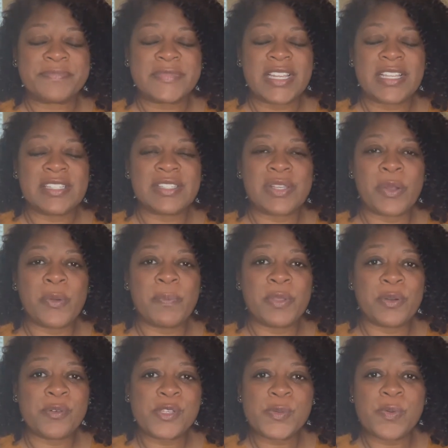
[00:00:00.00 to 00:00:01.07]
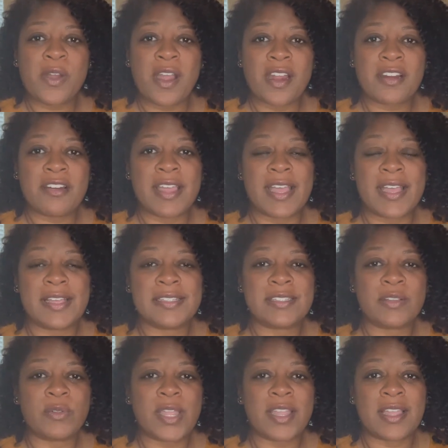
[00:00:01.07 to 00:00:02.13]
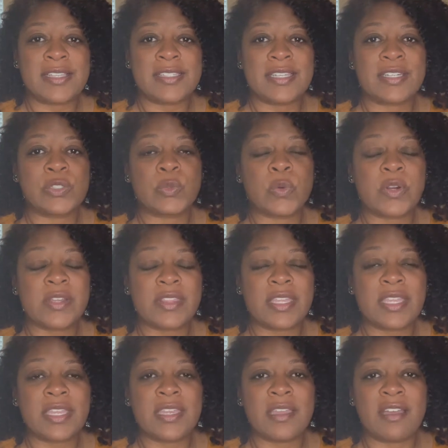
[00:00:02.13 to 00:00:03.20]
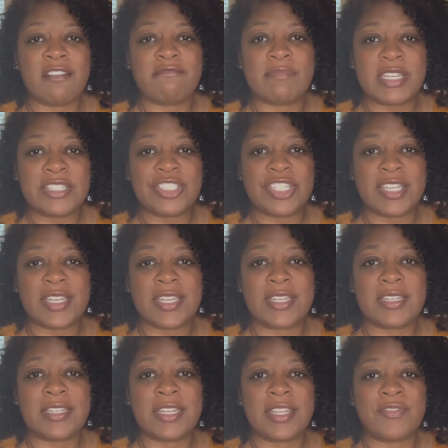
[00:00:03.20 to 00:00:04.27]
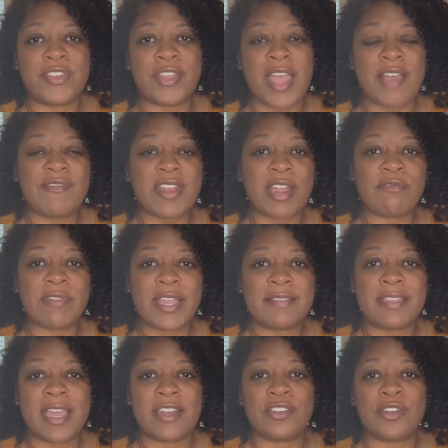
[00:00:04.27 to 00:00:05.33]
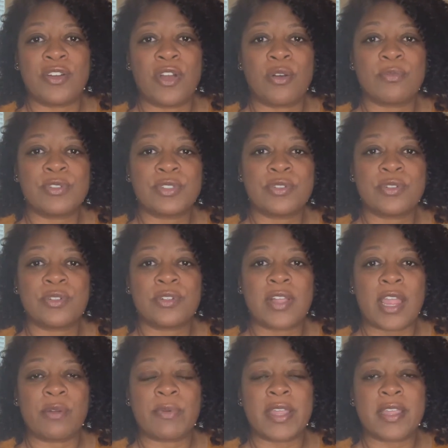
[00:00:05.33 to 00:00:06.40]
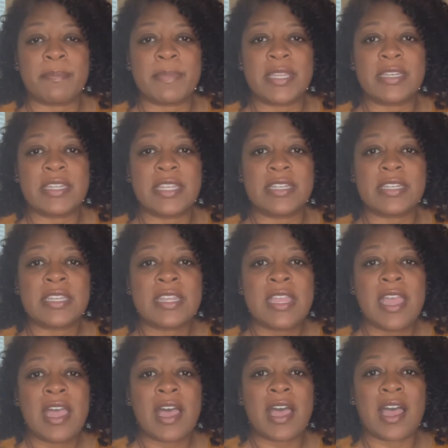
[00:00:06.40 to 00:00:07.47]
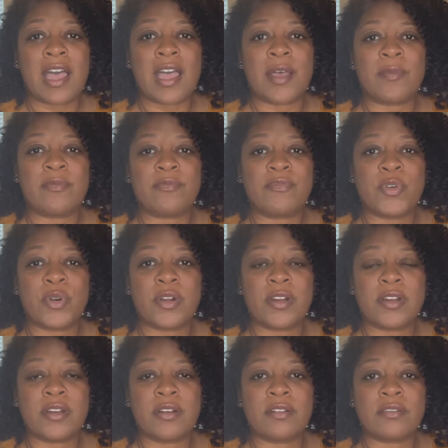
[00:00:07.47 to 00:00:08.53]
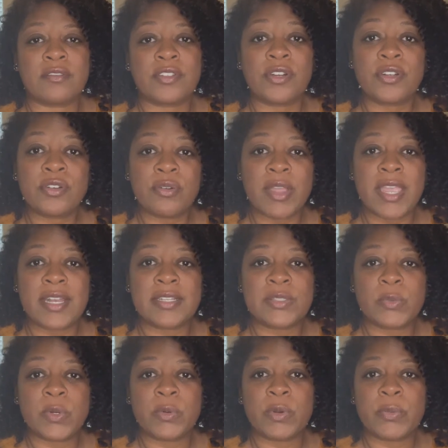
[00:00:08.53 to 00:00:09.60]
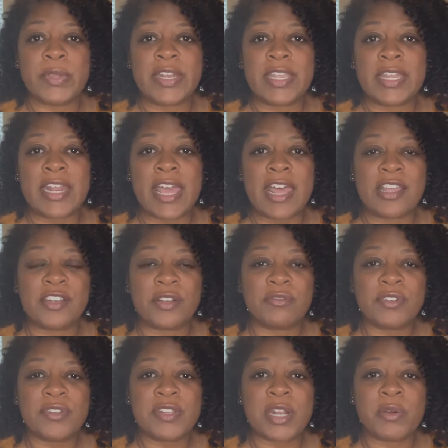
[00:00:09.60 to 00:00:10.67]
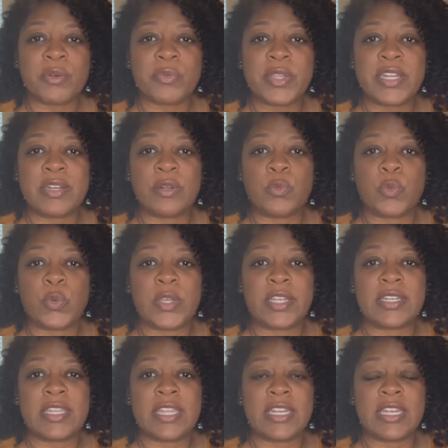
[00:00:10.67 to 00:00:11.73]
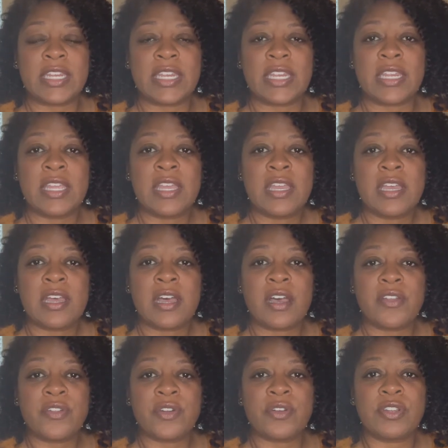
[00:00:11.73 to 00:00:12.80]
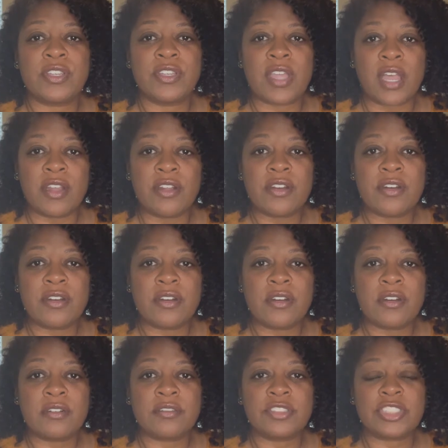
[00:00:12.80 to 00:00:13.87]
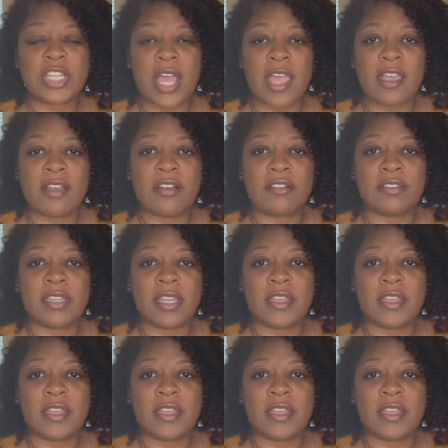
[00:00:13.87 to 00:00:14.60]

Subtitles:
So Pilgrim's Progress, like I said, is worthy of mention. If you have not read that in your homeschool, I recommend it. For 3rd grade is where we're reading it at. I don't know that I would read it with any other younger child.